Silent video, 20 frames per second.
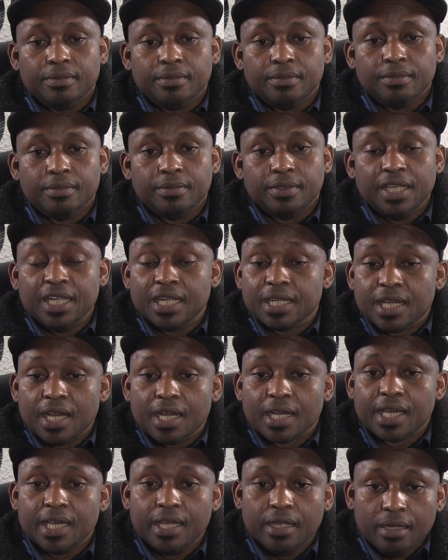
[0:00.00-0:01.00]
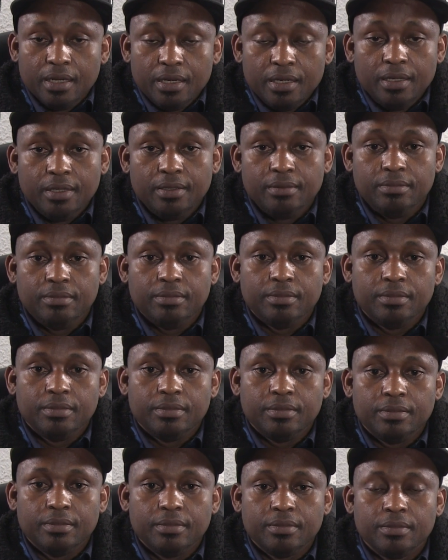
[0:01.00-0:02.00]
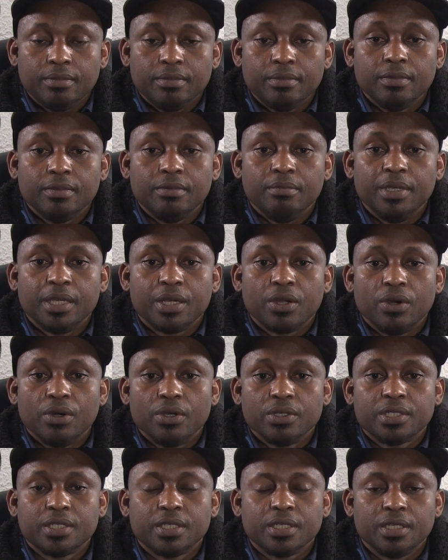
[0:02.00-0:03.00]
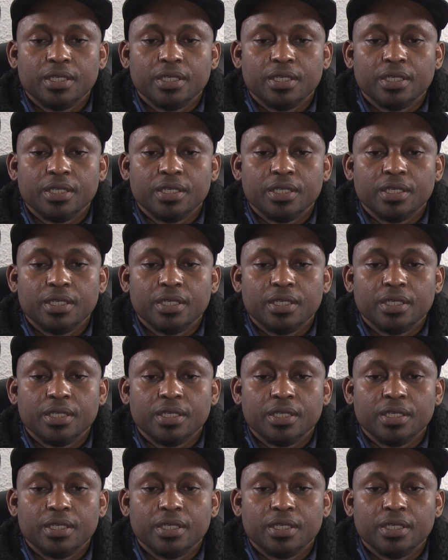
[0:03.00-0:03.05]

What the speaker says: It can kill because